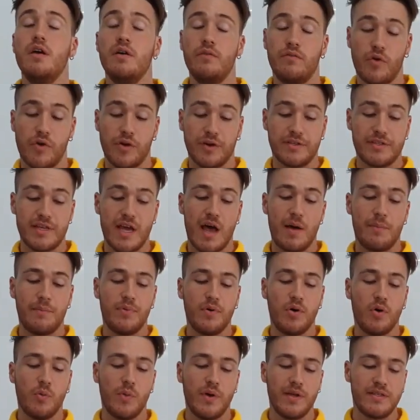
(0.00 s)
For
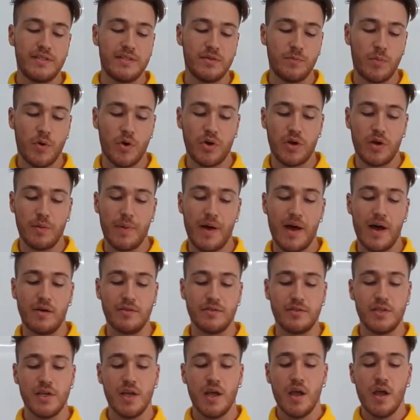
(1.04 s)
example, we spoke
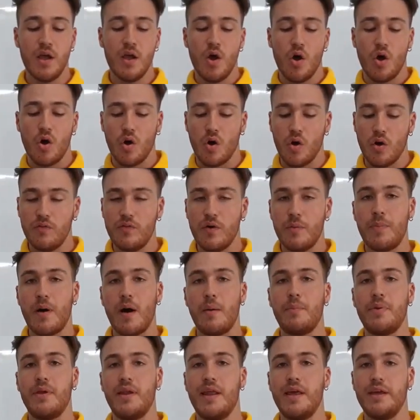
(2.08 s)
about
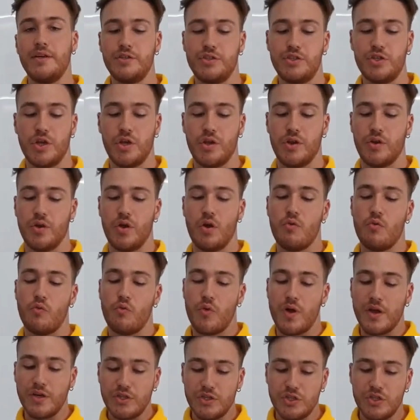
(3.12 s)
overpopulation,
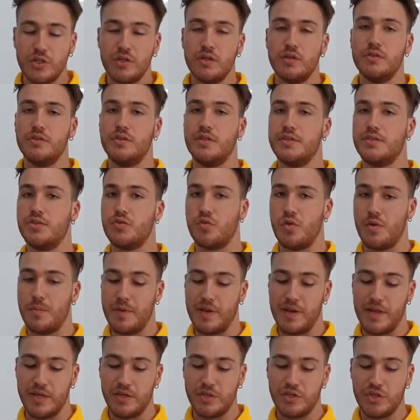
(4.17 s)
racial
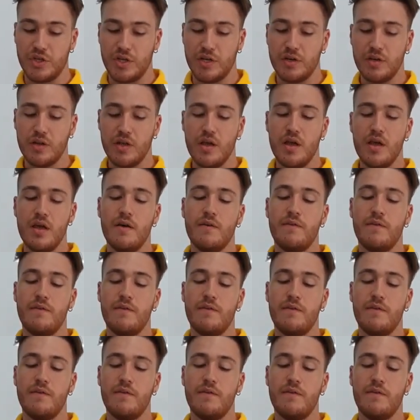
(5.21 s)
discrimination,